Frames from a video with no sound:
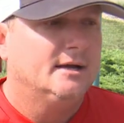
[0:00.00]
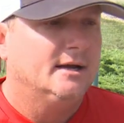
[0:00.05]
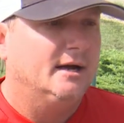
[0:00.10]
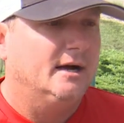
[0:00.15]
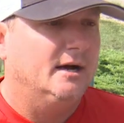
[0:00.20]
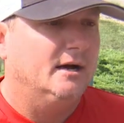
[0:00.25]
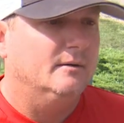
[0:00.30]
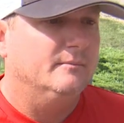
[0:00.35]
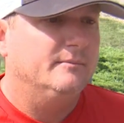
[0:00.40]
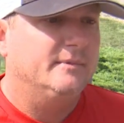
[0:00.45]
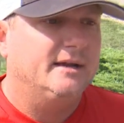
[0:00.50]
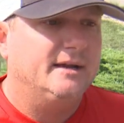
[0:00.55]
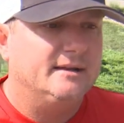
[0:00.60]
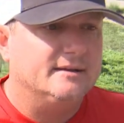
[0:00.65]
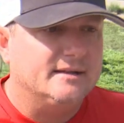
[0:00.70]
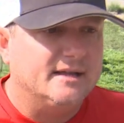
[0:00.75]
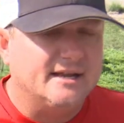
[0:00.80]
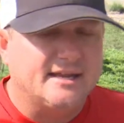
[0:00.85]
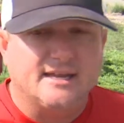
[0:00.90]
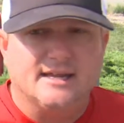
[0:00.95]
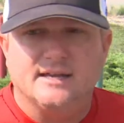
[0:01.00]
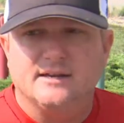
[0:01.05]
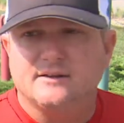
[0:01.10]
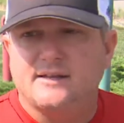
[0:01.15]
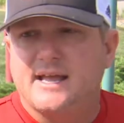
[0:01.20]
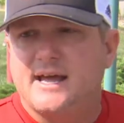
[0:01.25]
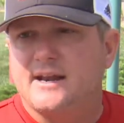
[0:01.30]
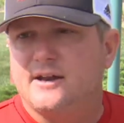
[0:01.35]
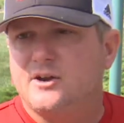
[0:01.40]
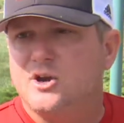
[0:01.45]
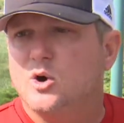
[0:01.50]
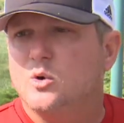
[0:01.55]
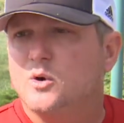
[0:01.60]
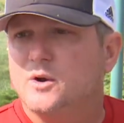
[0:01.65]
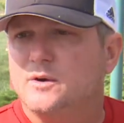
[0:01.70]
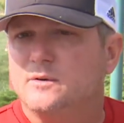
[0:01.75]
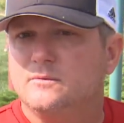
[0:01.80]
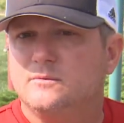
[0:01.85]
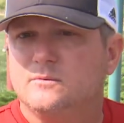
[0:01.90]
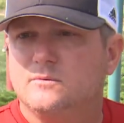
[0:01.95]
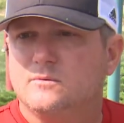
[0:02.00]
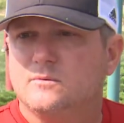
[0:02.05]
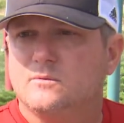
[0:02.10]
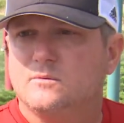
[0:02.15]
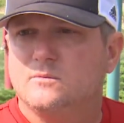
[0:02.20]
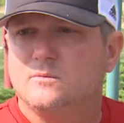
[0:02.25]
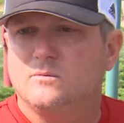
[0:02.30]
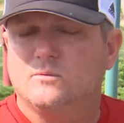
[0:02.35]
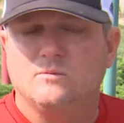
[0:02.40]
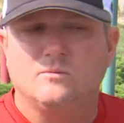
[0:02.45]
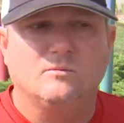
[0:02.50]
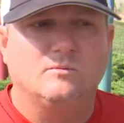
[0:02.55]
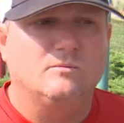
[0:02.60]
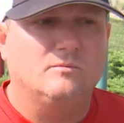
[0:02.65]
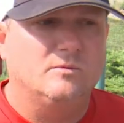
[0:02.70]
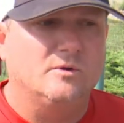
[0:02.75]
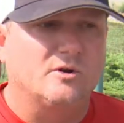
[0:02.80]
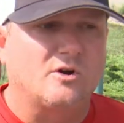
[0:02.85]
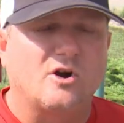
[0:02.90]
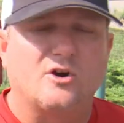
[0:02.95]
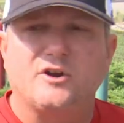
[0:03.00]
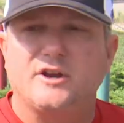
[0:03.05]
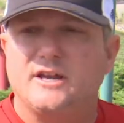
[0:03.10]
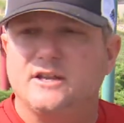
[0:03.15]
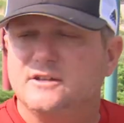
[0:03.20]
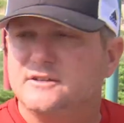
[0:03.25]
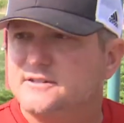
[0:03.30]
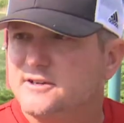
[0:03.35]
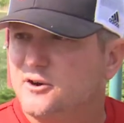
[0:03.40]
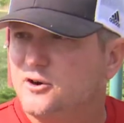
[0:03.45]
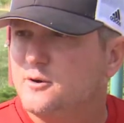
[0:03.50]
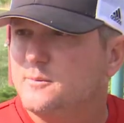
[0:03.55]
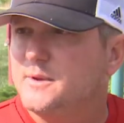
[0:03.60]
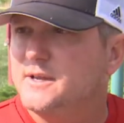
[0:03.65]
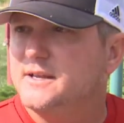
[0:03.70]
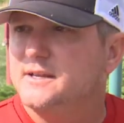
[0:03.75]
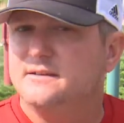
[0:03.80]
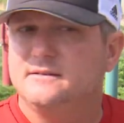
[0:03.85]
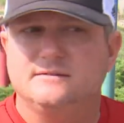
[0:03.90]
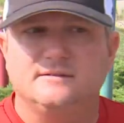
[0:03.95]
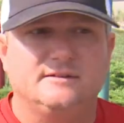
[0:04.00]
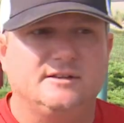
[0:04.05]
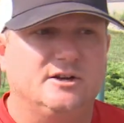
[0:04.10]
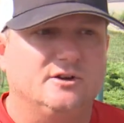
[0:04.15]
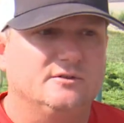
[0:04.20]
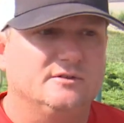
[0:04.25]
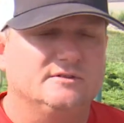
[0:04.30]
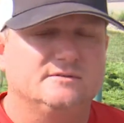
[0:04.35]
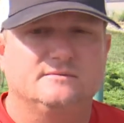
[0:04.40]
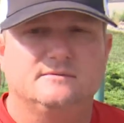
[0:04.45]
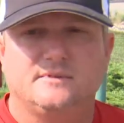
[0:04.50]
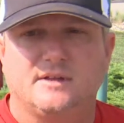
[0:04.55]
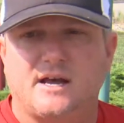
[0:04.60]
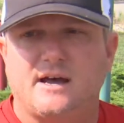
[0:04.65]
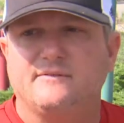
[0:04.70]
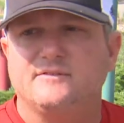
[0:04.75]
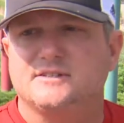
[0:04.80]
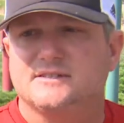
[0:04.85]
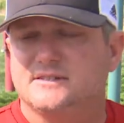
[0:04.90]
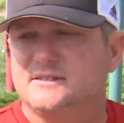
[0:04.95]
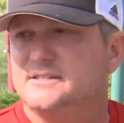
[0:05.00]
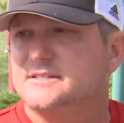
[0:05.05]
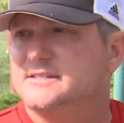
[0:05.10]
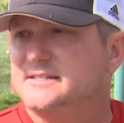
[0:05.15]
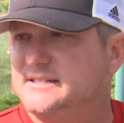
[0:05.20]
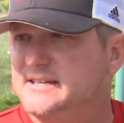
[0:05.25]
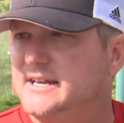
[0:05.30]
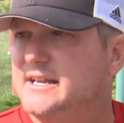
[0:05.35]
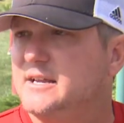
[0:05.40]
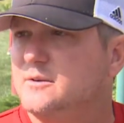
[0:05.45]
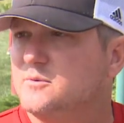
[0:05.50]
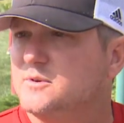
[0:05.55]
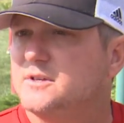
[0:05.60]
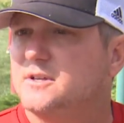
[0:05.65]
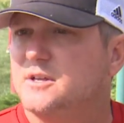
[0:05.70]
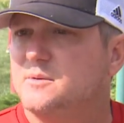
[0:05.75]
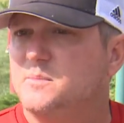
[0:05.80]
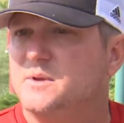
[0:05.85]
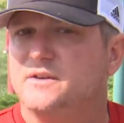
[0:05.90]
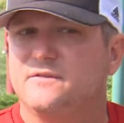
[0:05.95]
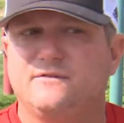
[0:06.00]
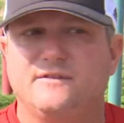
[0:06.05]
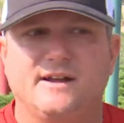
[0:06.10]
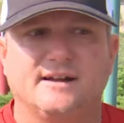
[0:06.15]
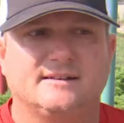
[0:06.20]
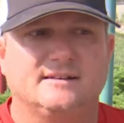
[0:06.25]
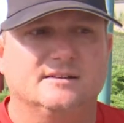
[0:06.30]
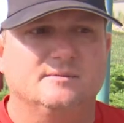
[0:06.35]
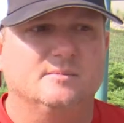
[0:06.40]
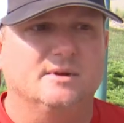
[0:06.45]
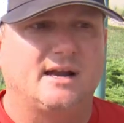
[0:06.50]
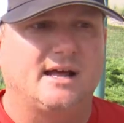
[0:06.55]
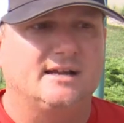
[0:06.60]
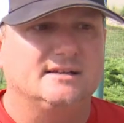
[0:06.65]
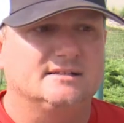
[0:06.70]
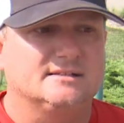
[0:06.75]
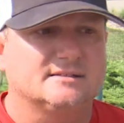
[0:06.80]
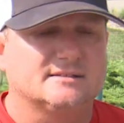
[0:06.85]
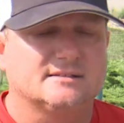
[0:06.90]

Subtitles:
And again, kind of knowing we're already in the tournament, you know, obviously the seeding could be affected, but